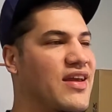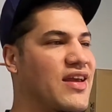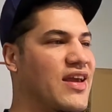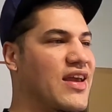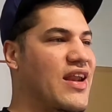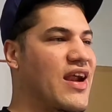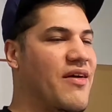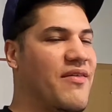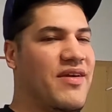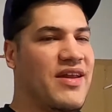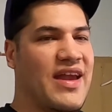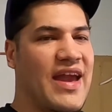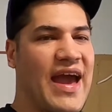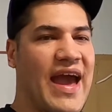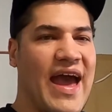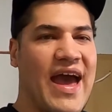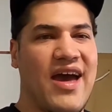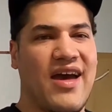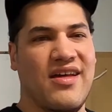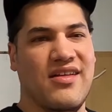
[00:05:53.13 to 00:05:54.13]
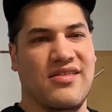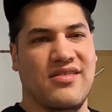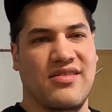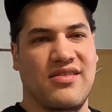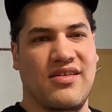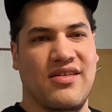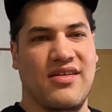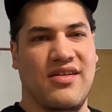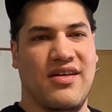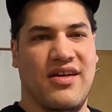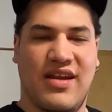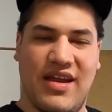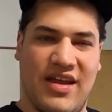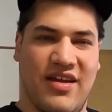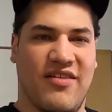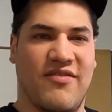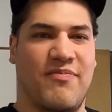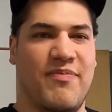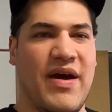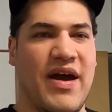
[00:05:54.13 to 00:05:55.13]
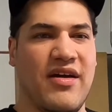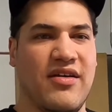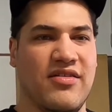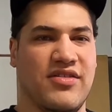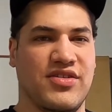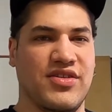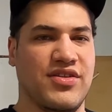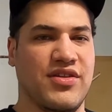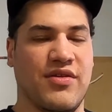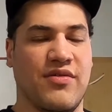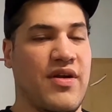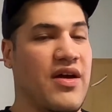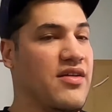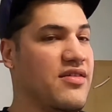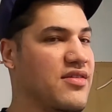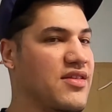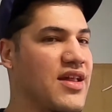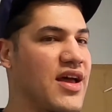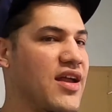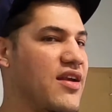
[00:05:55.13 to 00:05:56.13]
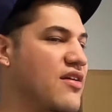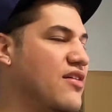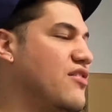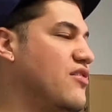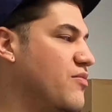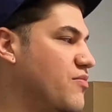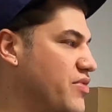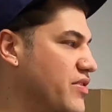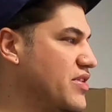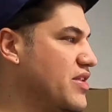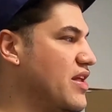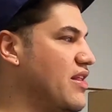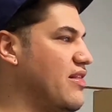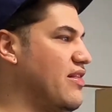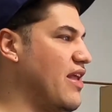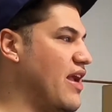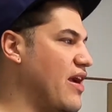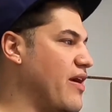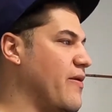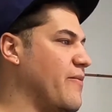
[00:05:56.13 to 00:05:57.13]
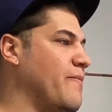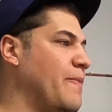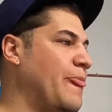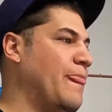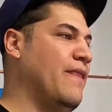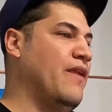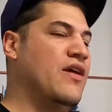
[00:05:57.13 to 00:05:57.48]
it already has a layer of powder, so the ground's not 100% there.